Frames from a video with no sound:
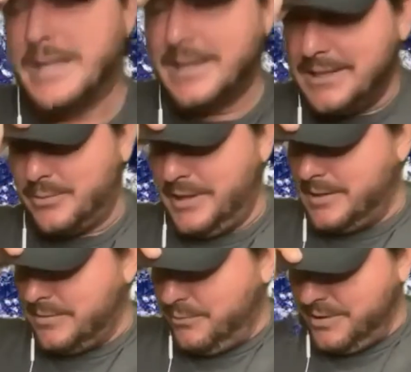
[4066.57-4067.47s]
got this
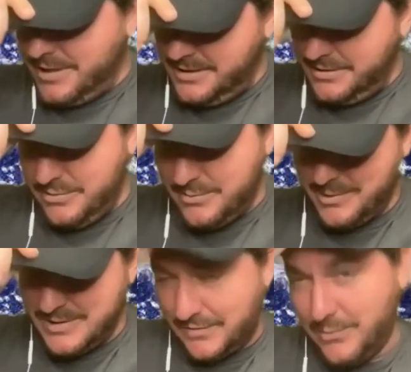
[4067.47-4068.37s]
week? We're not doing
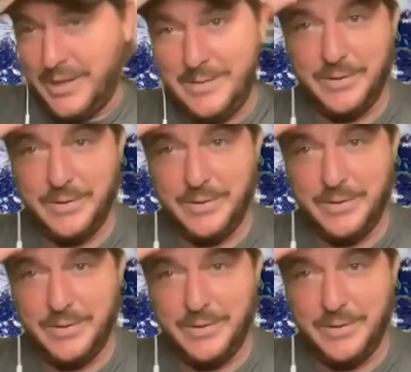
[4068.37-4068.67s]
words for white